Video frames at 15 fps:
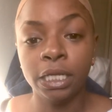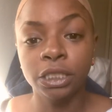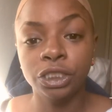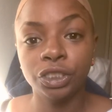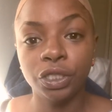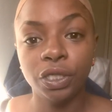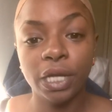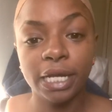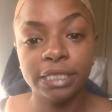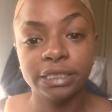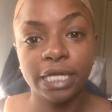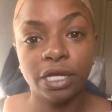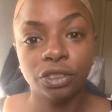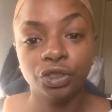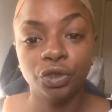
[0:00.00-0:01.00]
show you guys
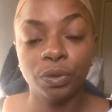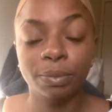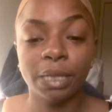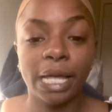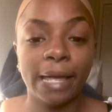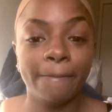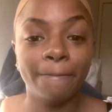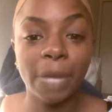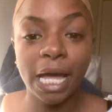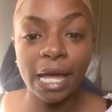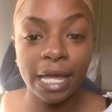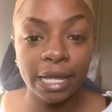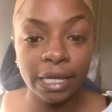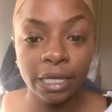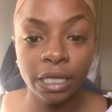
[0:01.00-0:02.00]
how to apply
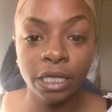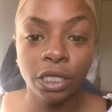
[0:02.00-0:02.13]
my